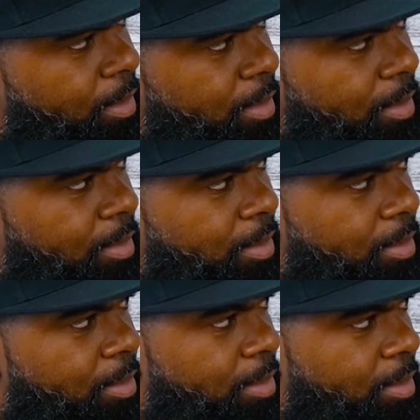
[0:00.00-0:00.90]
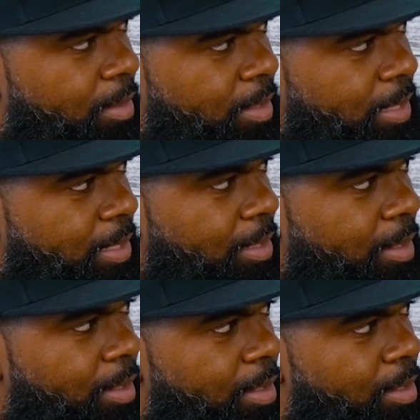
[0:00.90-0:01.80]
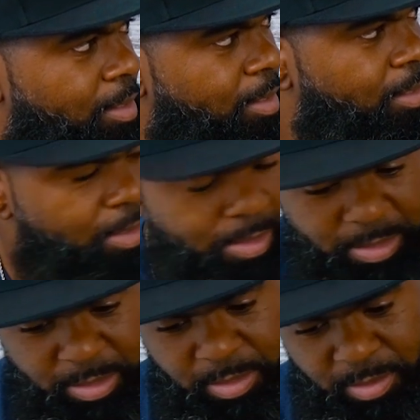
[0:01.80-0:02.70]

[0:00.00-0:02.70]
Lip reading: (silent)